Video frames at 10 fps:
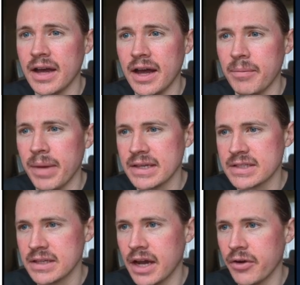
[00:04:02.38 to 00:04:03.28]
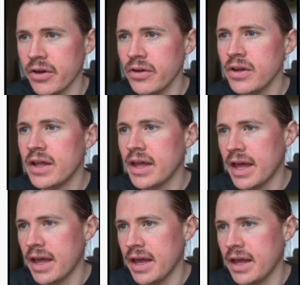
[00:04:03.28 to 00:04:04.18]
our Make scenario.
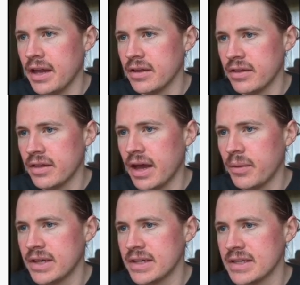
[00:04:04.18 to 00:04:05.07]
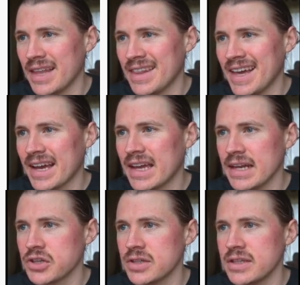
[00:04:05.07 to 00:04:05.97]
And now we can see that that
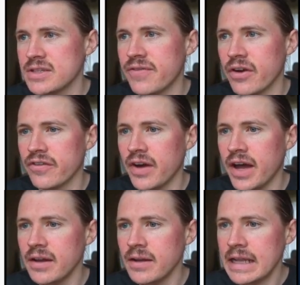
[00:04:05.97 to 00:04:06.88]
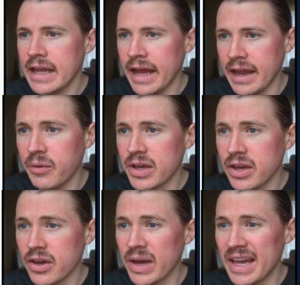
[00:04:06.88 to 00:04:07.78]
connection is verified. And now we
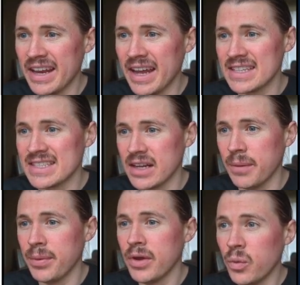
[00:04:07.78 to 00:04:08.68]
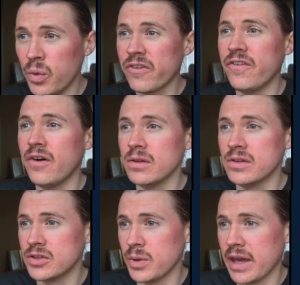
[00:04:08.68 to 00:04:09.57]
can go ahead and set up which
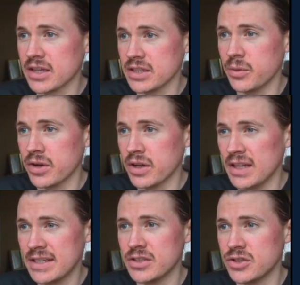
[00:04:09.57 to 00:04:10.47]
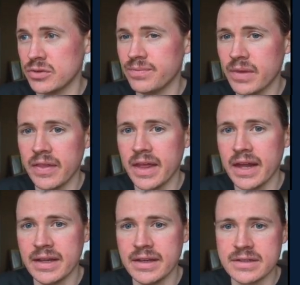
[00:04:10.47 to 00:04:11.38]
folder do we actually want to listen to. And
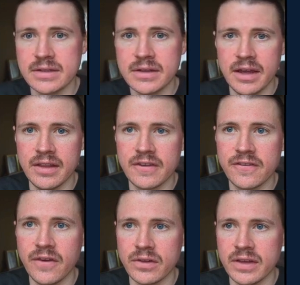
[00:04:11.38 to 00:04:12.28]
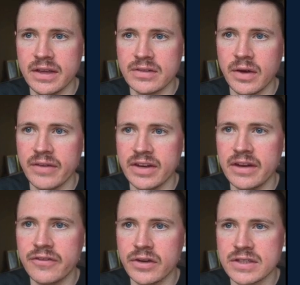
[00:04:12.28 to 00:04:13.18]
that is this folder here. So I have an
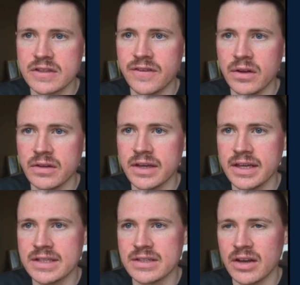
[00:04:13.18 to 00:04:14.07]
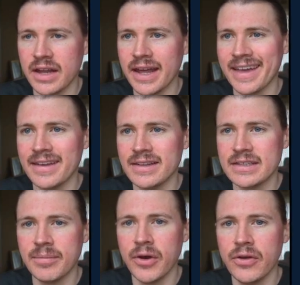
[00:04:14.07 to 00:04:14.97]
invoices folder inside a
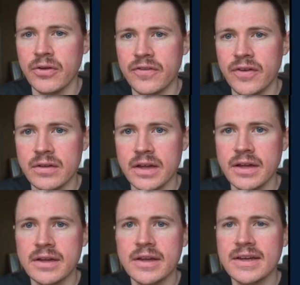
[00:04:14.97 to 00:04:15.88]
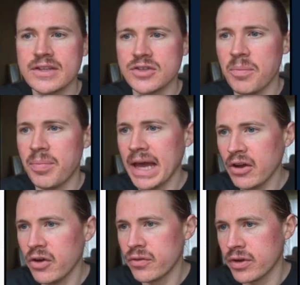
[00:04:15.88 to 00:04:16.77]
demo folder. So back
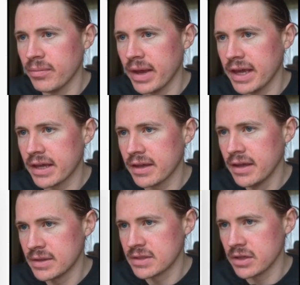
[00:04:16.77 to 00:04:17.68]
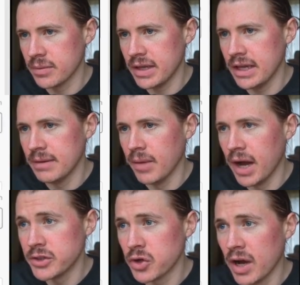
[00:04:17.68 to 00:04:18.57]
over in Make, it's going to be in
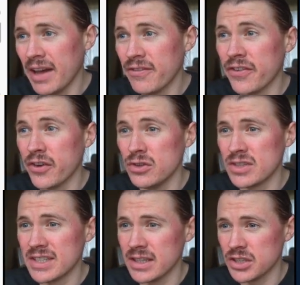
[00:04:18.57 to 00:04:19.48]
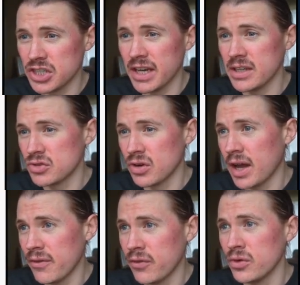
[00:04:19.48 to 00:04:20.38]
my drive. If you're using a shared
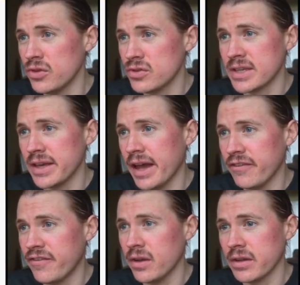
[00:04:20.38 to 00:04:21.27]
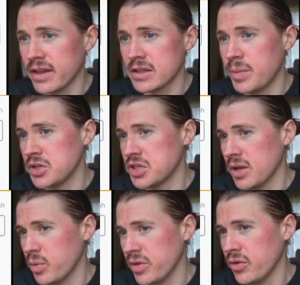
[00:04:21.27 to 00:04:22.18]
drive or using a folder that's been
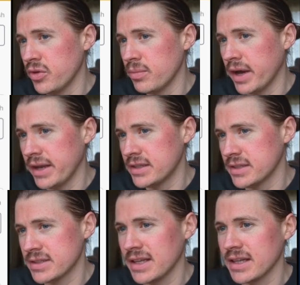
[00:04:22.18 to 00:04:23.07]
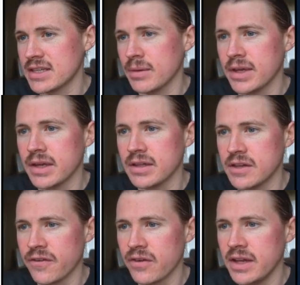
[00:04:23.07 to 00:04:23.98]
shared with you, you might need to select something
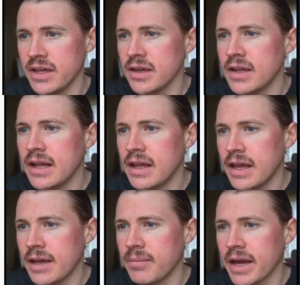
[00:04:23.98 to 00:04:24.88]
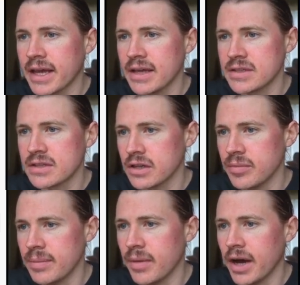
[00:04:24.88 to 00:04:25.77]
different here. In my case, it's going to
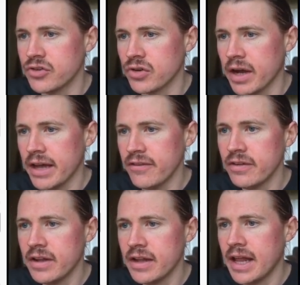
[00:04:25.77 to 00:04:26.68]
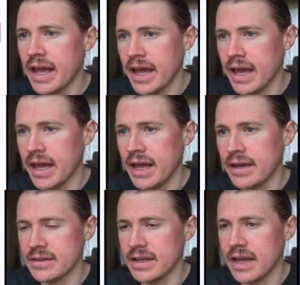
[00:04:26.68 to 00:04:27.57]
be my drive.
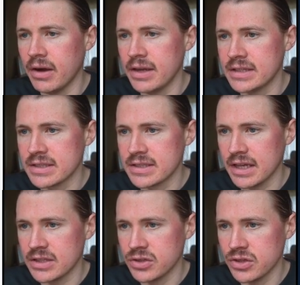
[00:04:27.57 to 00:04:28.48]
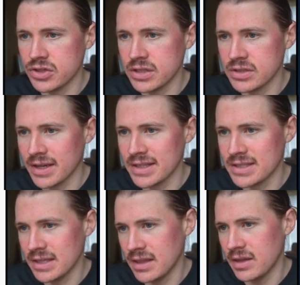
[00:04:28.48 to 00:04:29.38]
And now I need to start searching. So I can
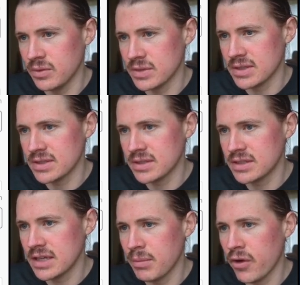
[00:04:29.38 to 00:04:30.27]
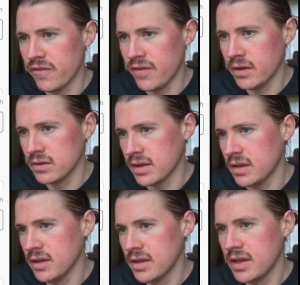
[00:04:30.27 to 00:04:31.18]
see that there was this demo
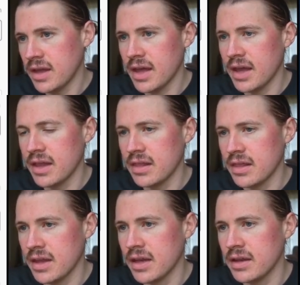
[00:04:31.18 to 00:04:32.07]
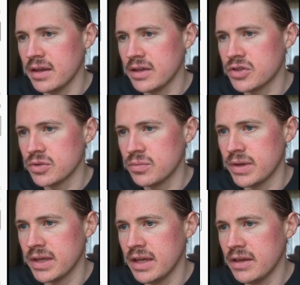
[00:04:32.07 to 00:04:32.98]
folder, and then it should
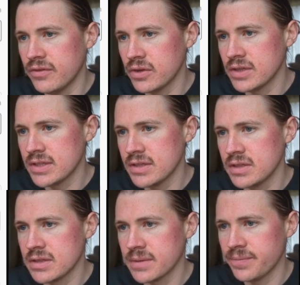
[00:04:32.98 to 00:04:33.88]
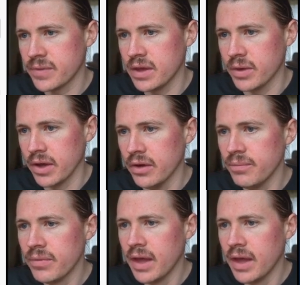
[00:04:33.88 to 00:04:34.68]
be invoices. Here we go.